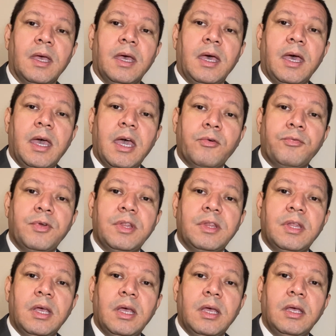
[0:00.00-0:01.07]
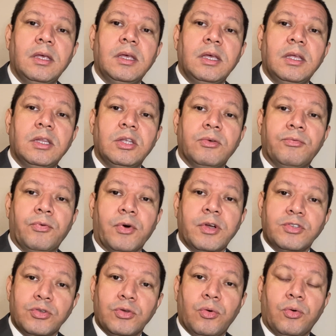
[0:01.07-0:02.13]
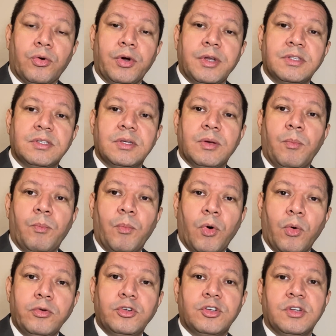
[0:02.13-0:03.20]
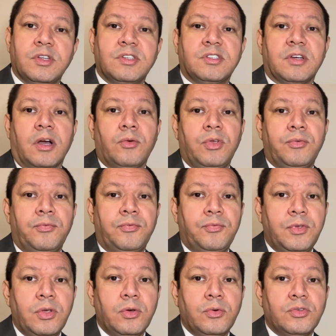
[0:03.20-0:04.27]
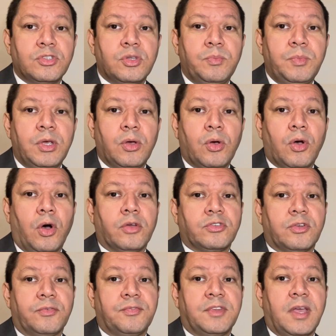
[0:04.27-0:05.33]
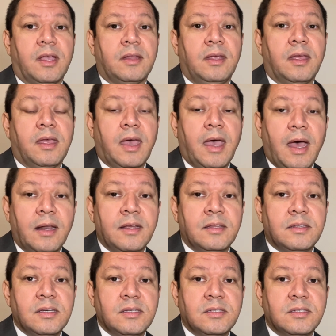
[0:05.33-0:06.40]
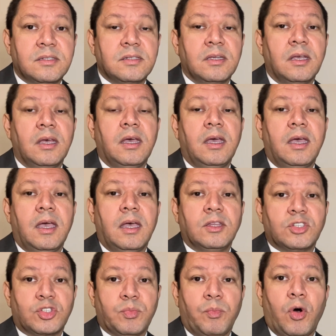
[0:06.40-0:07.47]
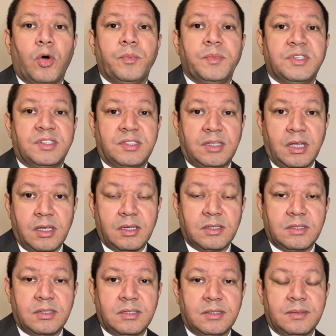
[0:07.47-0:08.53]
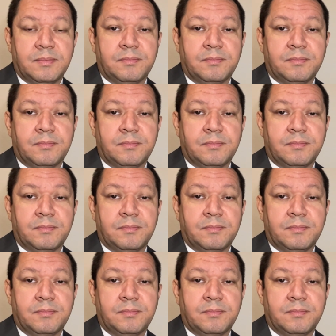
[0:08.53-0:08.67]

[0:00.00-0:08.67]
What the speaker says: Every day in divorce courts, motions are refused because of technicalities and small mistakes.